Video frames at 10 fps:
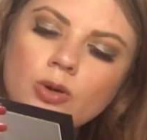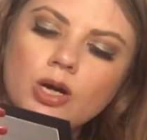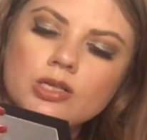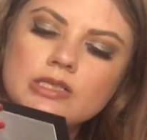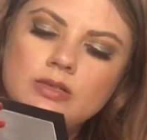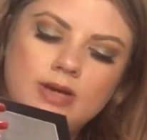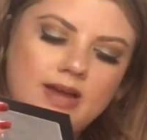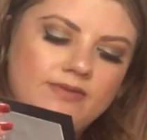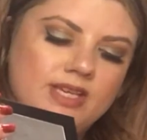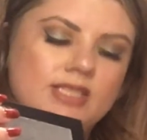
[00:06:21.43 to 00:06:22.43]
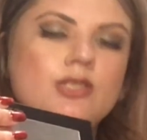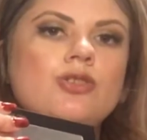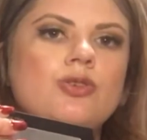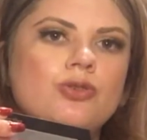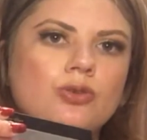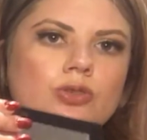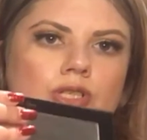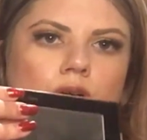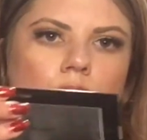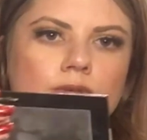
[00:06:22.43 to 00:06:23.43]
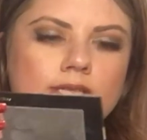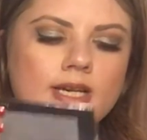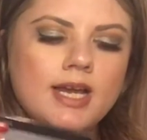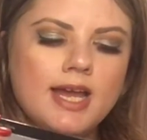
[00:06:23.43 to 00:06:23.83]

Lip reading: also have these neutral tones.